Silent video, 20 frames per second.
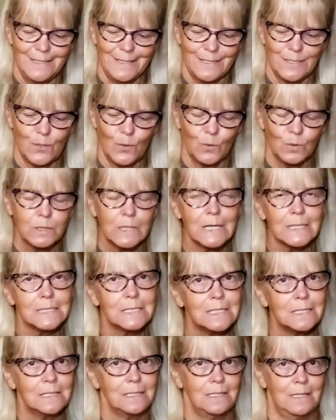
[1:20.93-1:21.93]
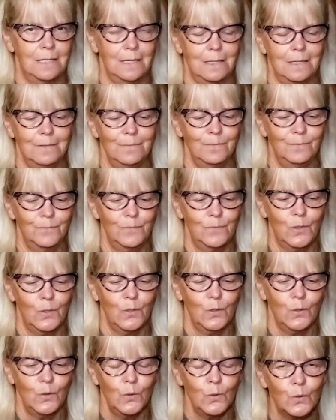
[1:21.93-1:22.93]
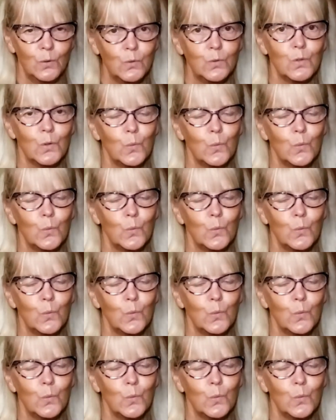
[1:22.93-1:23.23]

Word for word: So let's see who